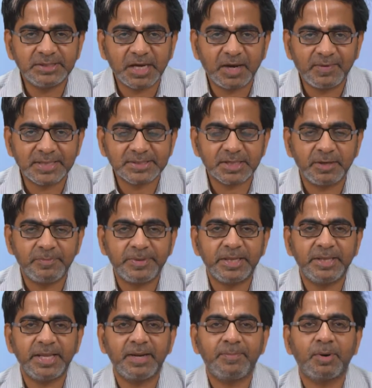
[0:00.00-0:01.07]
JavaScript
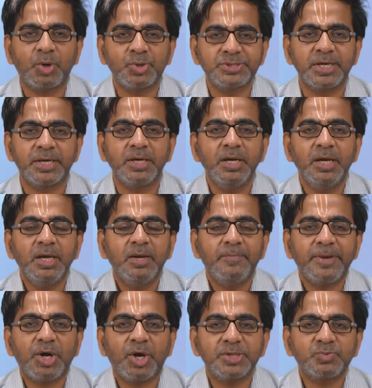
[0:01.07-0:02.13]
in their browser,
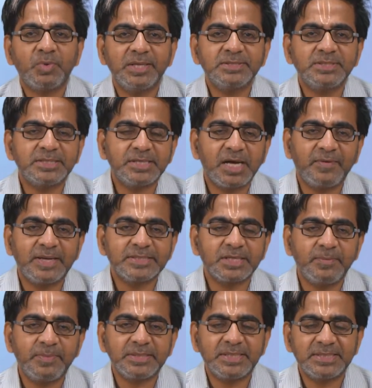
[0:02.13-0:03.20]
because once the
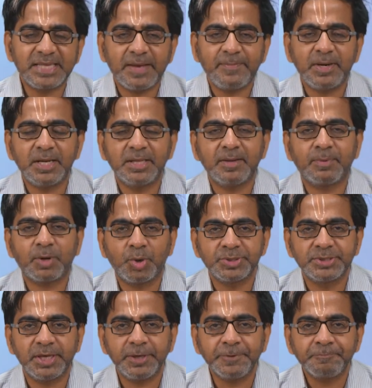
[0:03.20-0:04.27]
JavaScript is disabled in the
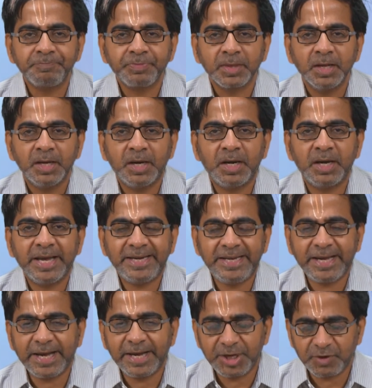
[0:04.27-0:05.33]
browser, any
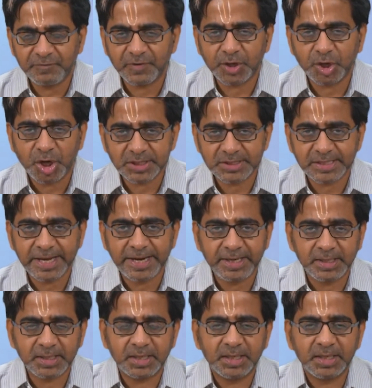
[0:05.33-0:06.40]
kind of a cross
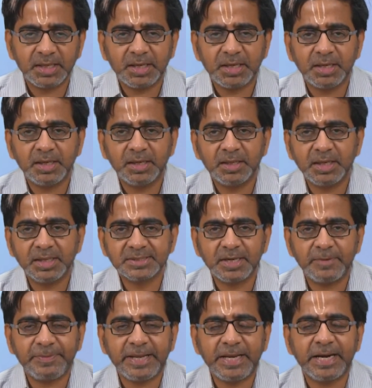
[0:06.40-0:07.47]
site
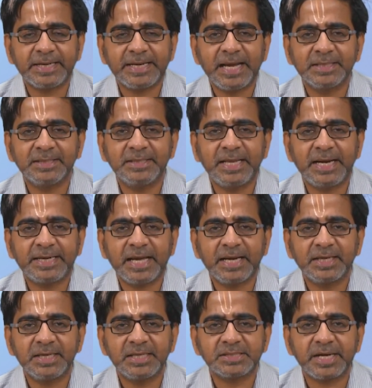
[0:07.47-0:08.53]
scripting attack that the
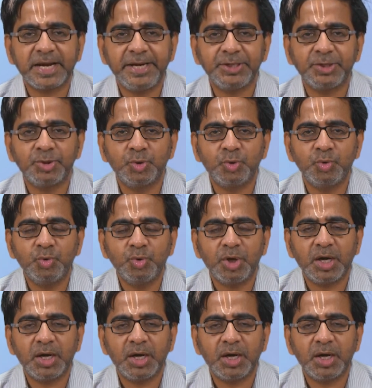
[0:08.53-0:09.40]
attacker is trying to do